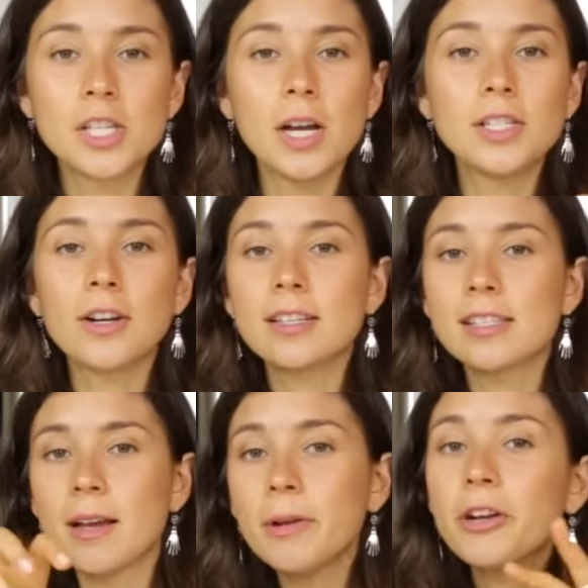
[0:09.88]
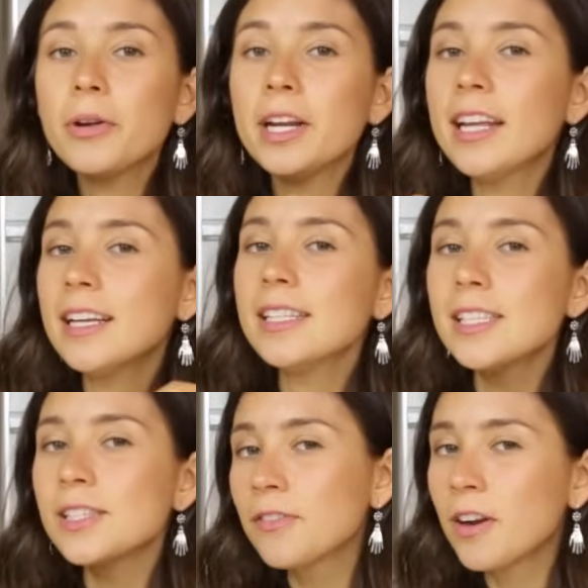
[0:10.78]
So I took some
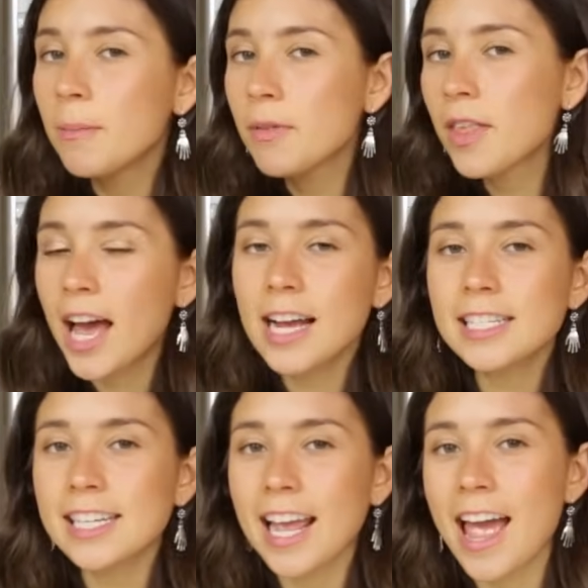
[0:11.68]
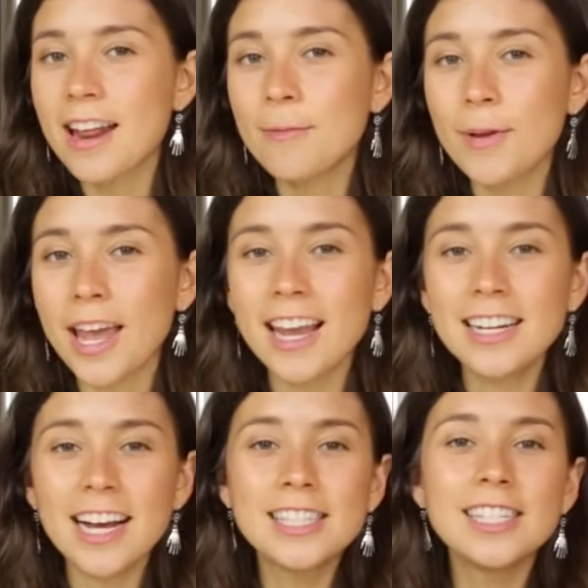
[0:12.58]
ingredients from that and
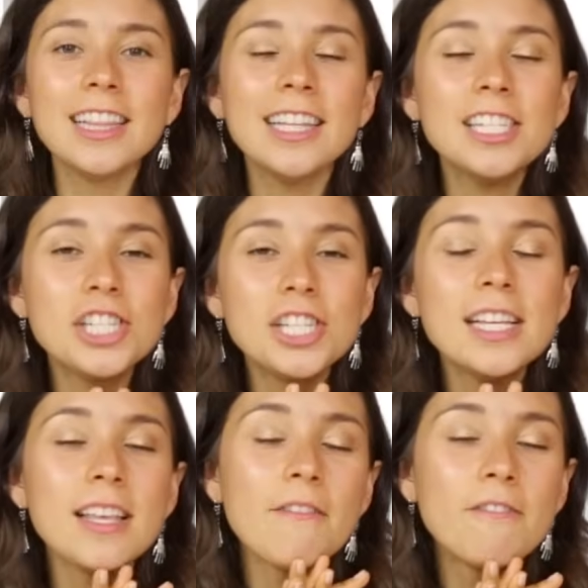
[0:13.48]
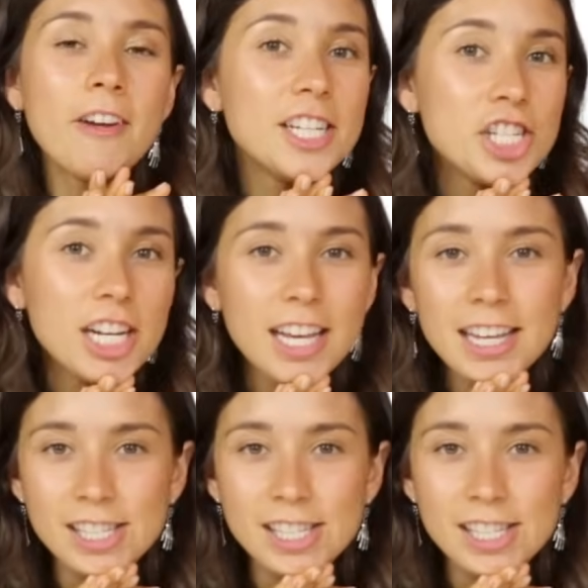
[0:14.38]
made a delicious veggie